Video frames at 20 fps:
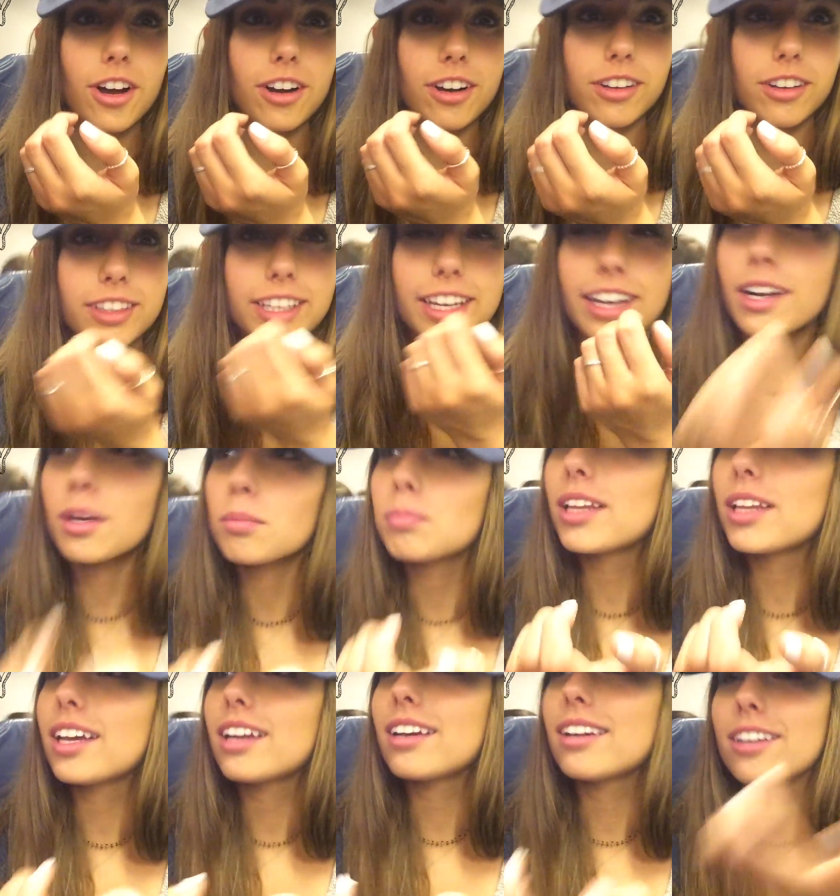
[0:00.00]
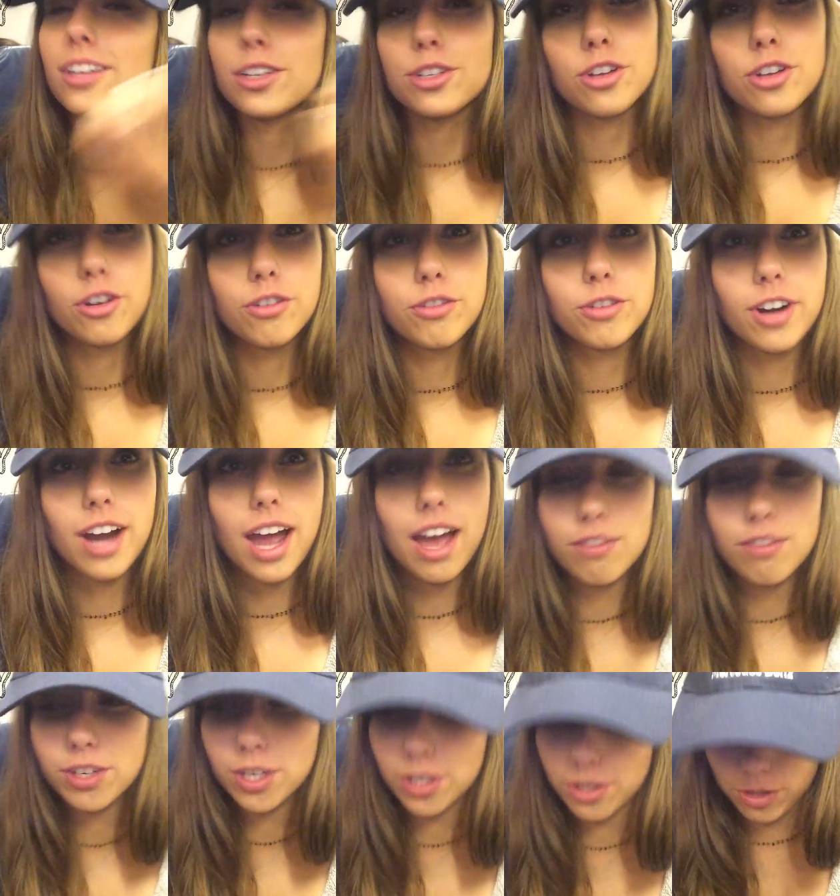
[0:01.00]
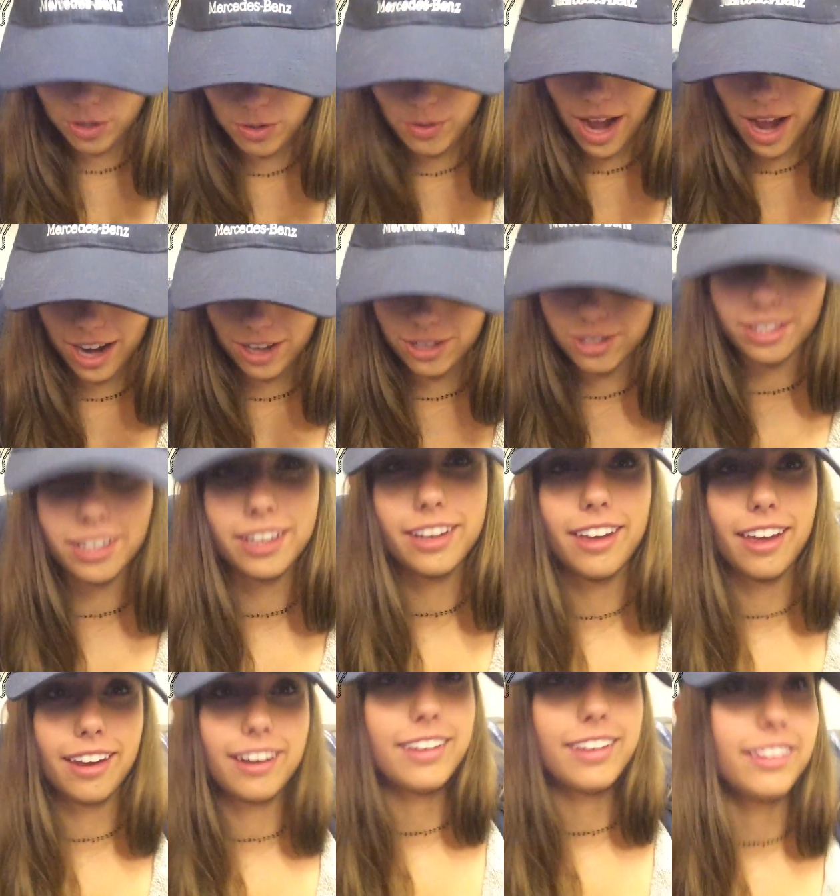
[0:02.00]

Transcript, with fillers: got on the airplane and it took forever to actually get